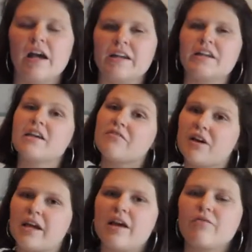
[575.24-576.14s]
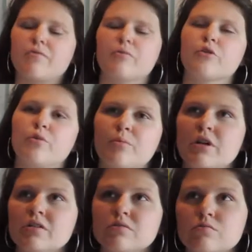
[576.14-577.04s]
And if I have room
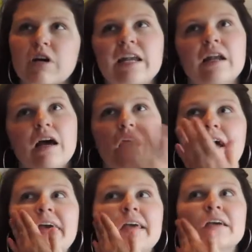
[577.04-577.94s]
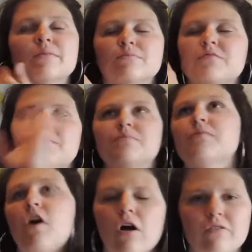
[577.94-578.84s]
when I am
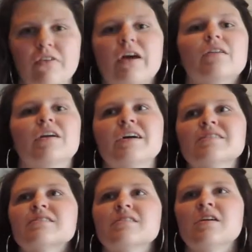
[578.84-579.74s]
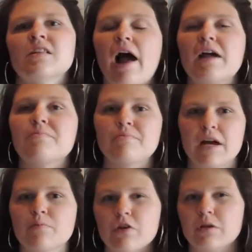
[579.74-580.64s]
all finalized, I
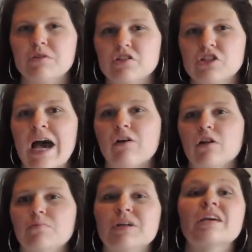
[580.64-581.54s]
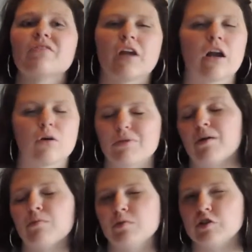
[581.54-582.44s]
might bring a beach towel, but if not, I'll
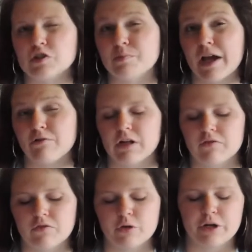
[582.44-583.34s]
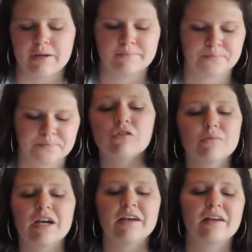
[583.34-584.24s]
probably just buy one in Florida. For
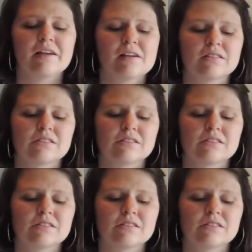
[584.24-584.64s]
my